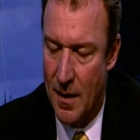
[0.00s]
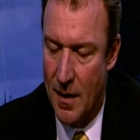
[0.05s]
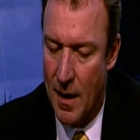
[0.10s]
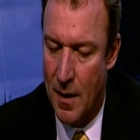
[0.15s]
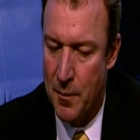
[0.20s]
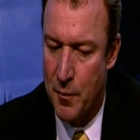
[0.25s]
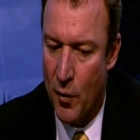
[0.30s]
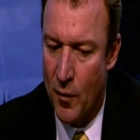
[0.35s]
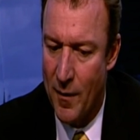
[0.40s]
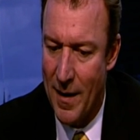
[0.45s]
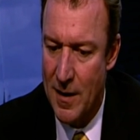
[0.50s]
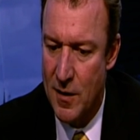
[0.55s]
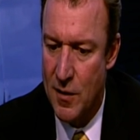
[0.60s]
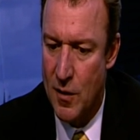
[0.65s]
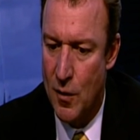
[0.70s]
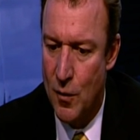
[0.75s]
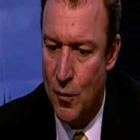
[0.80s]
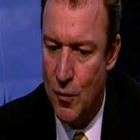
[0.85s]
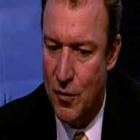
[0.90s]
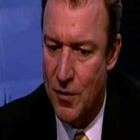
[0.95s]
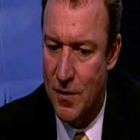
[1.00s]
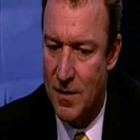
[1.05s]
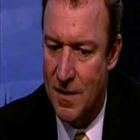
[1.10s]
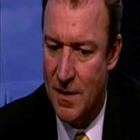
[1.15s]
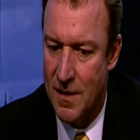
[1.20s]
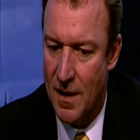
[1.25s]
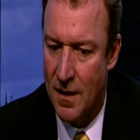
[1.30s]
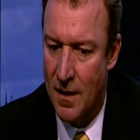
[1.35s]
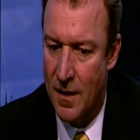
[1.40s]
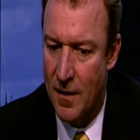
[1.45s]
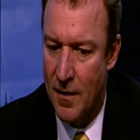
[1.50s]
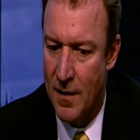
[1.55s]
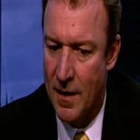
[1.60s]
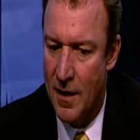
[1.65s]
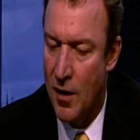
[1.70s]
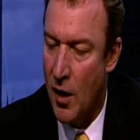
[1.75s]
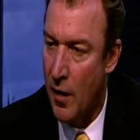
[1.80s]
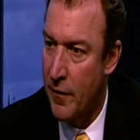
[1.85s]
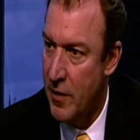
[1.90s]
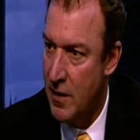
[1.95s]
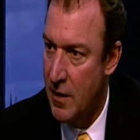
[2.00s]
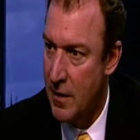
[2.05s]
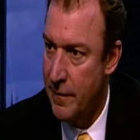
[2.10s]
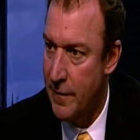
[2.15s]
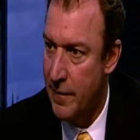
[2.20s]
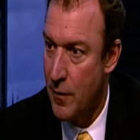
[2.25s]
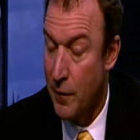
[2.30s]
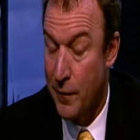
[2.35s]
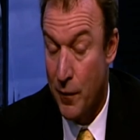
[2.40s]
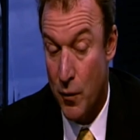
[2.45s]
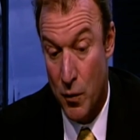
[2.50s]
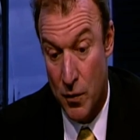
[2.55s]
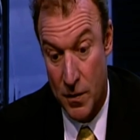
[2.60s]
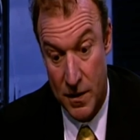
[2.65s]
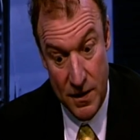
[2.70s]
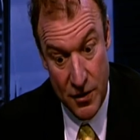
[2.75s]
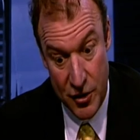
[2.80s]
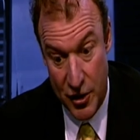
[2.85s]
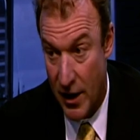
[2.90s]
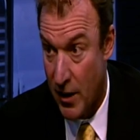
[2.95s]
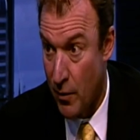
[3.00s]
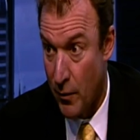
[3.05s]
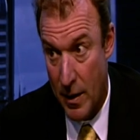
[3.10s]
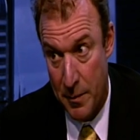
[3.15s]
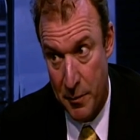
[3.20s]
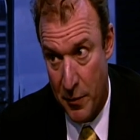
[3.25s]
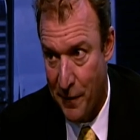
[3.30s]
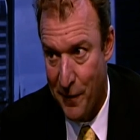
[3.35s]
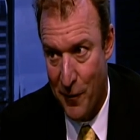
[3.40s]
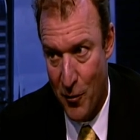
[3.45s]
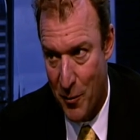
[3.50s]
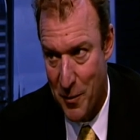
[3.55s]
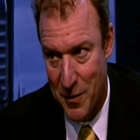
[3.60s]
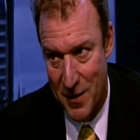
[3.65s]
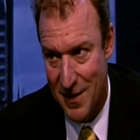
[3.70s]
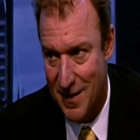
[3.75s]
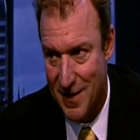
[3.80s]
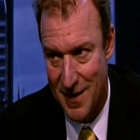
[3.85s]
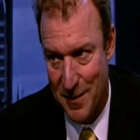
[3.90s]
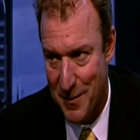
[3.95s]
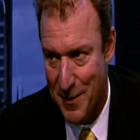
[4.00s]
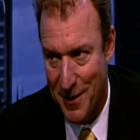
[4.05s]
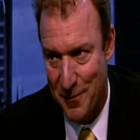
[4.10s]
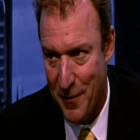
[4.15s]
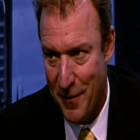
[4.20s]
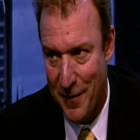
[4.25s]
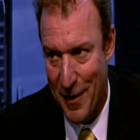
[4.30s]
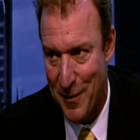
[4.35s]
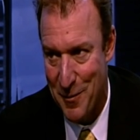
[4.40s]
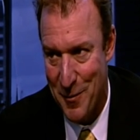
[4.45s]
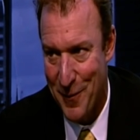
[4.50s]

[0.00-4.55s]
and provide solutions that are innovative, of course, generate performance. I mean, without